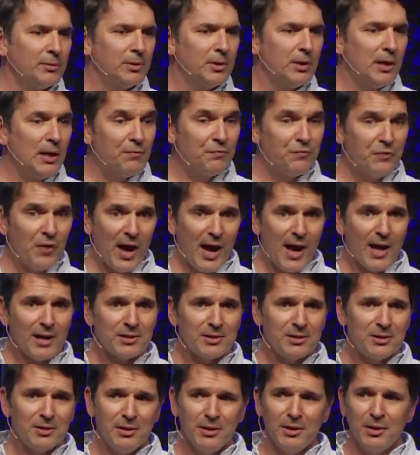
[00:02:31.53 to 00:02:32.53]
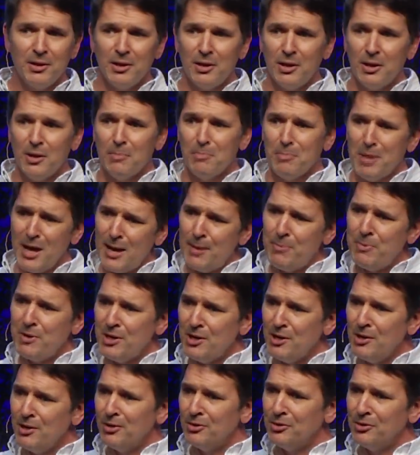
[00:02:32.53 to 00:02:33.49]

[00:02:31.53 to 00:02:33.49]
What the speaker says: In fact, maybe